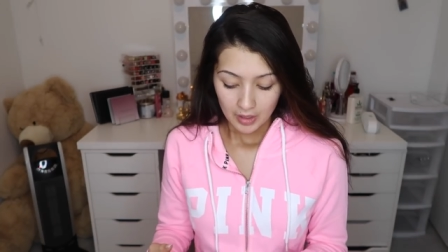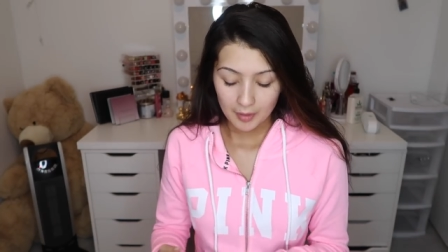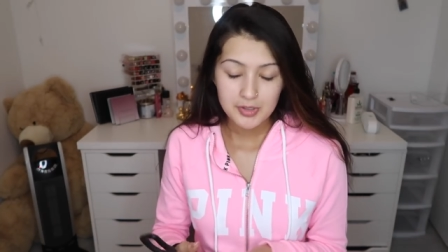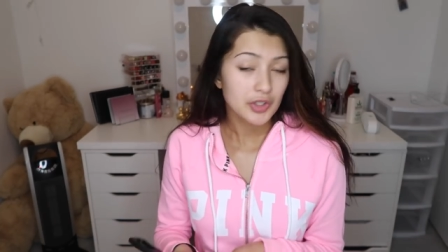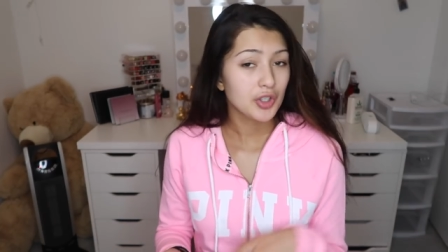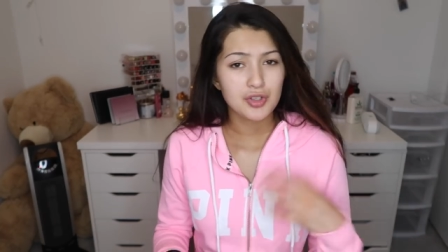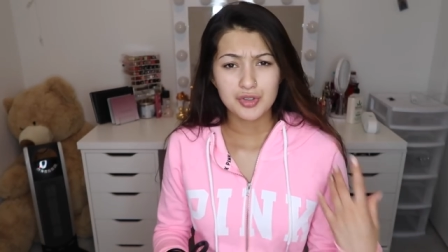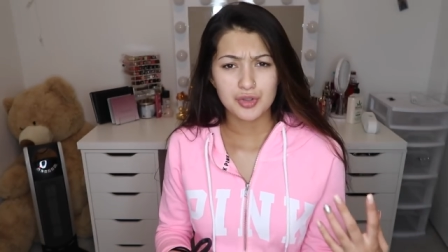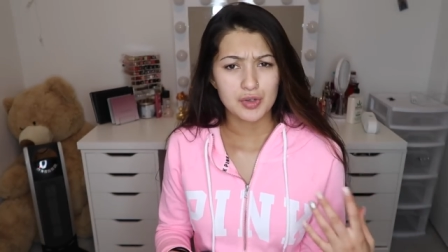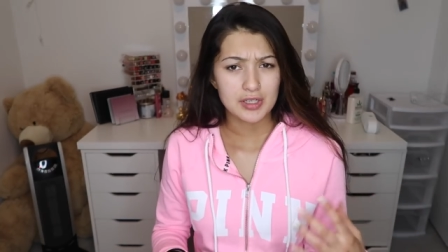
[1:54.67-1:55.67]
I'm still gonna
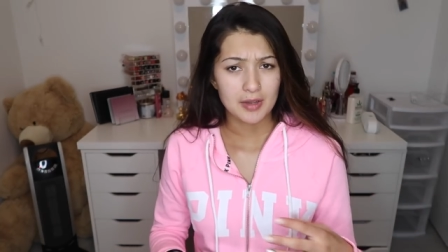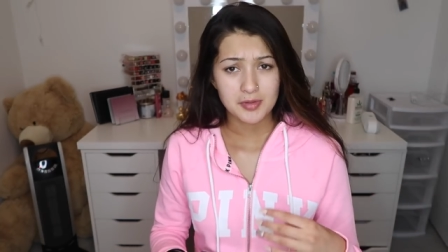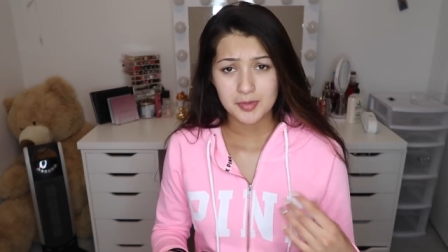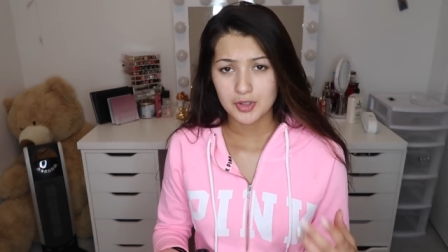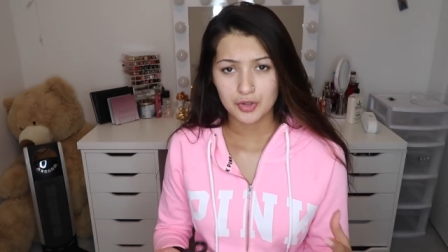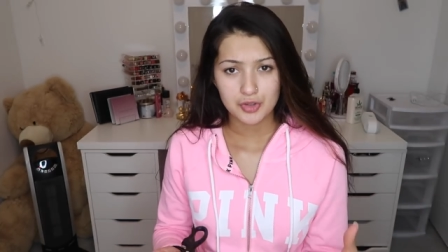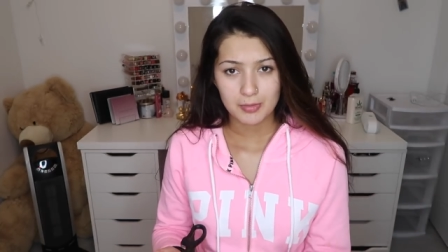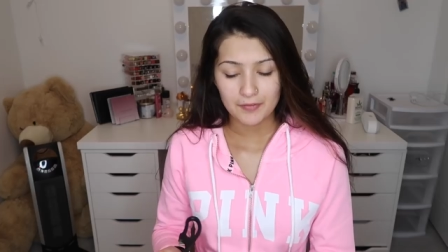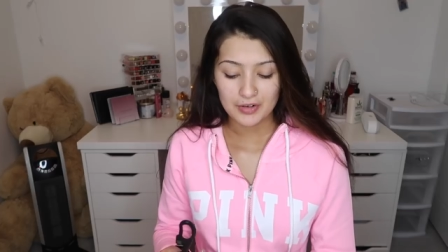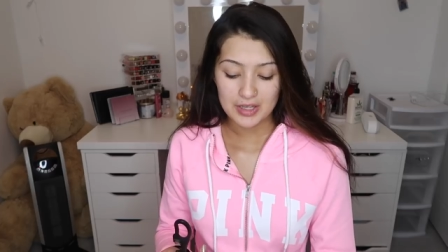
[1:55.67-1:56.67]
do story times, I'm still gonna do
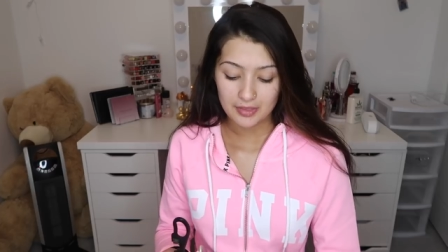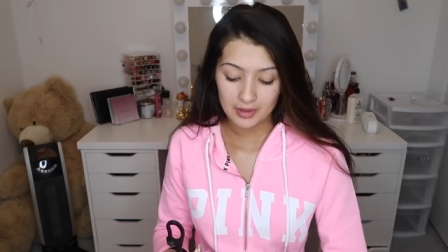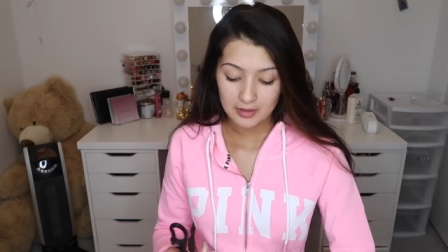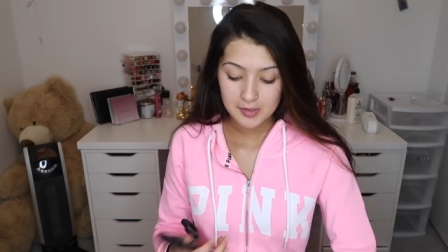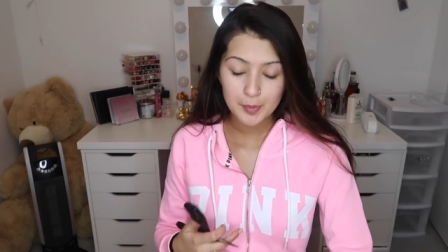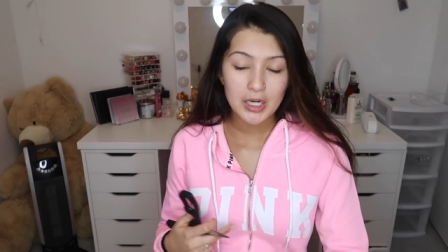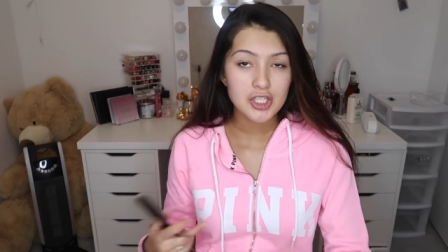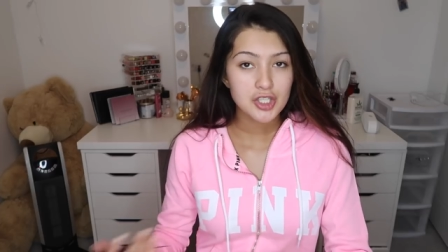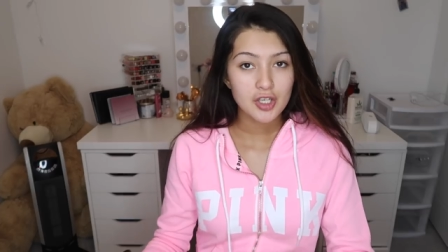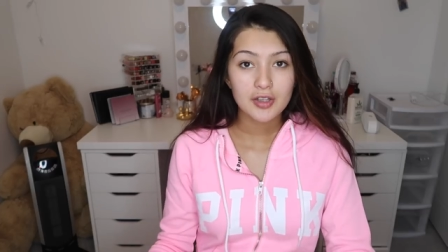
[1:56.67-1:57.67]
my funny things, but
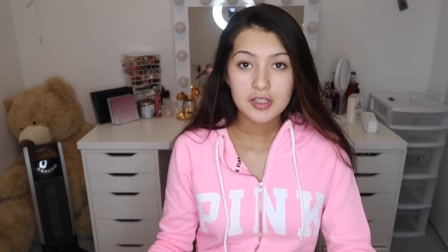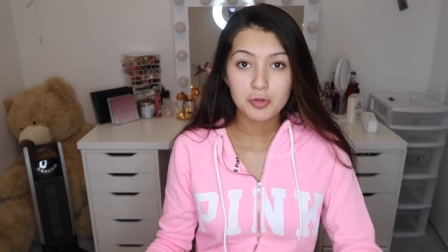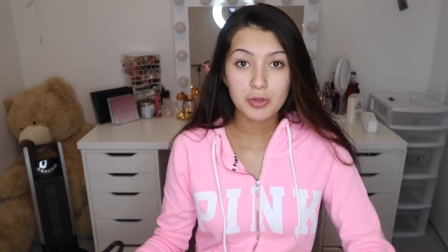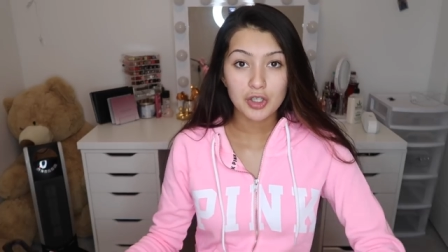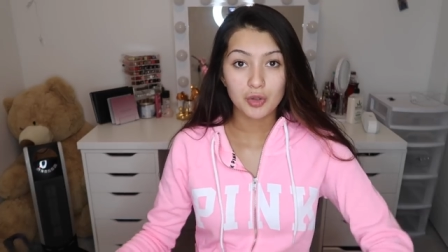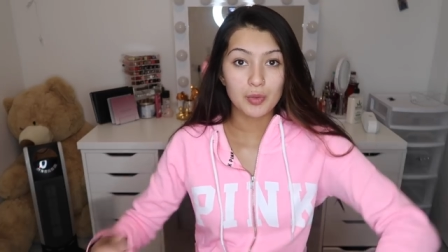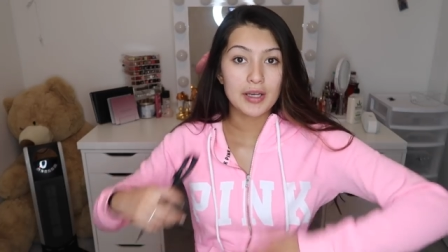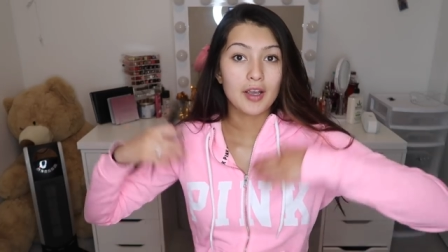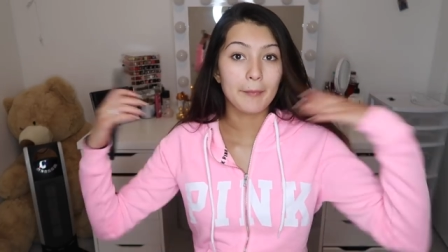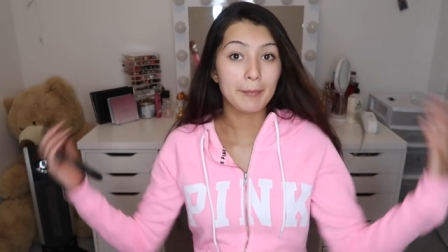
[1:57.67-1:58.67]
I just thought this would be a good way
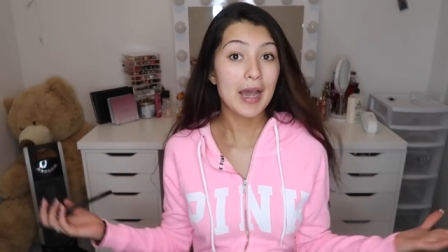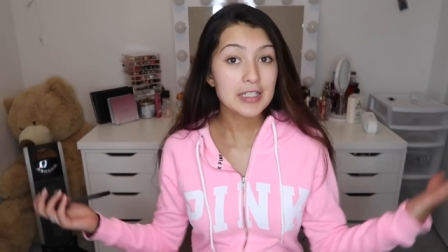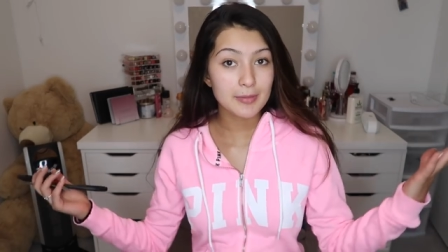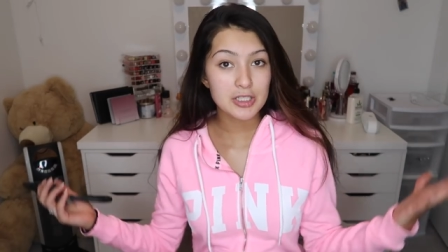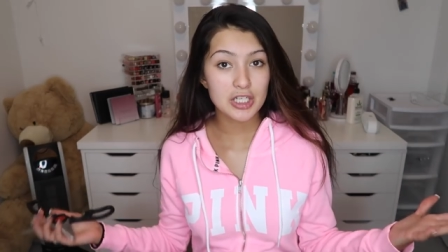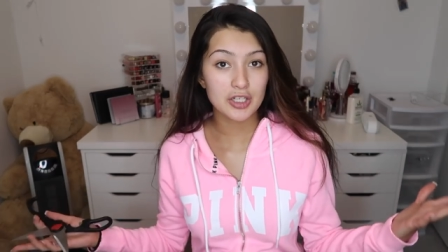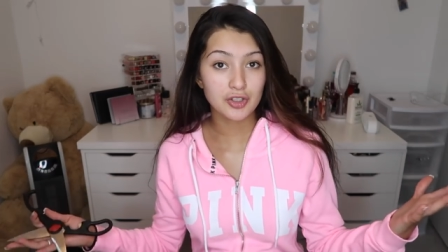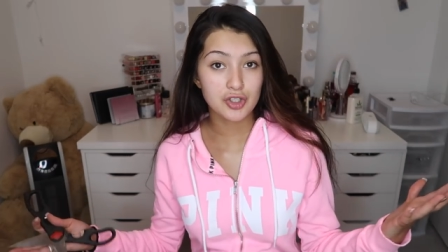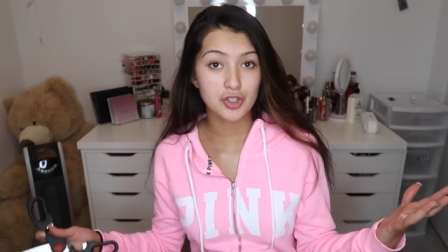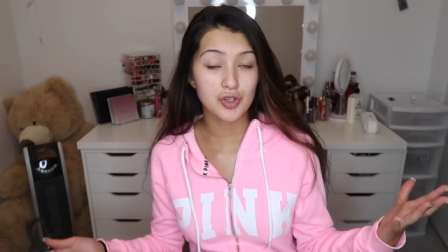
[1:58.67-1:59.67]
to come back to my
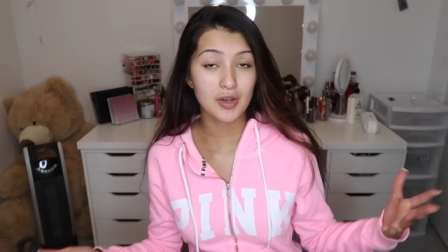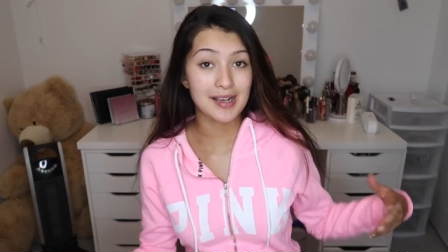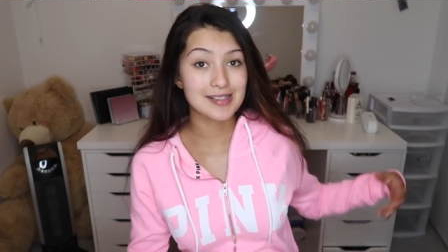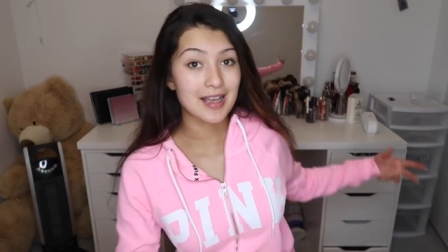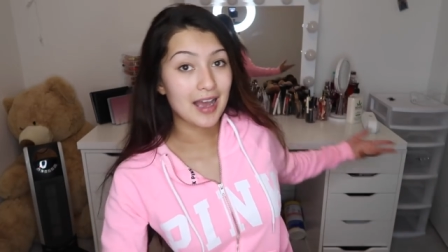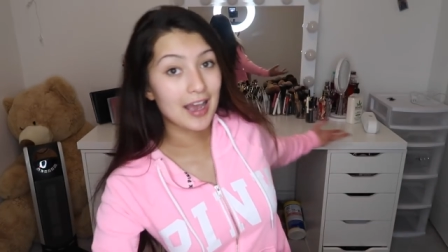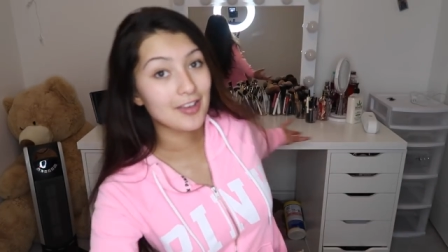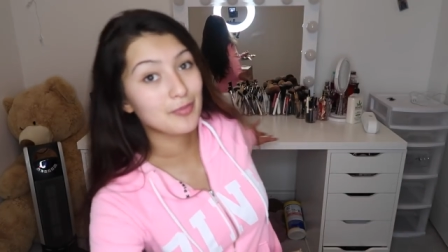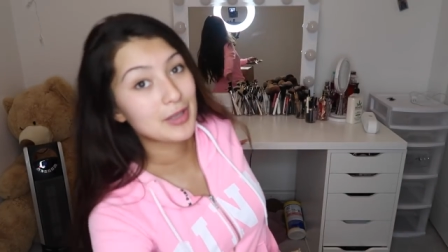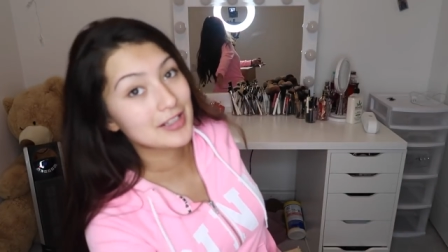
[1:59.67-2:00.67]
channel to show you guys
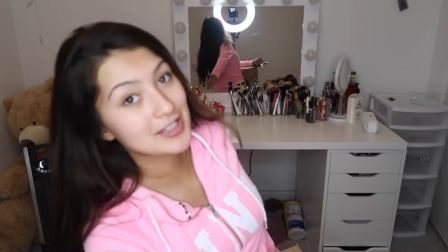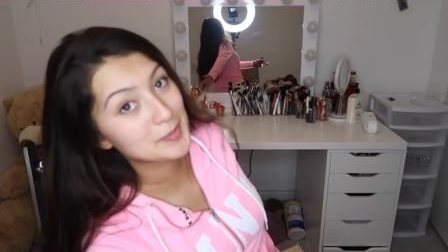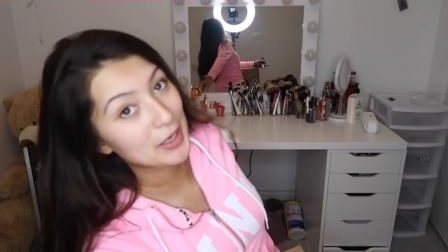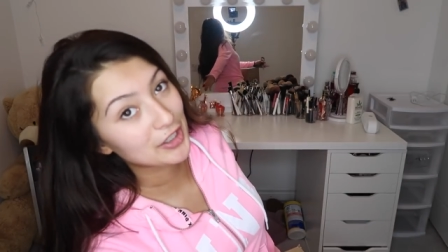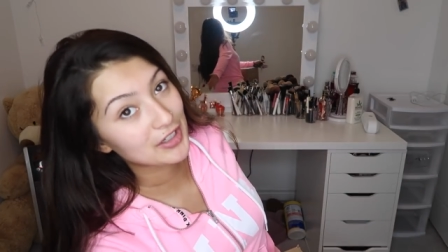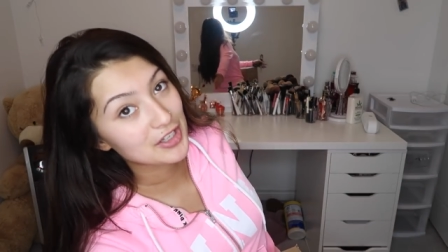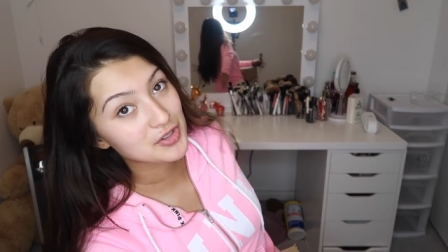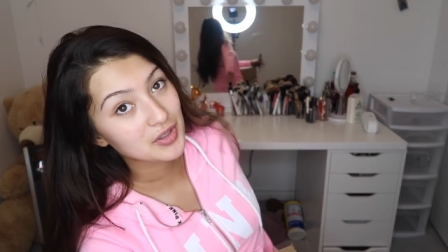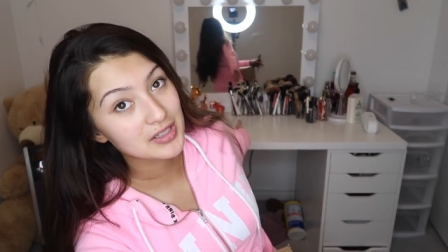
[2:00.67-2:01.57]
I've been inspired, as you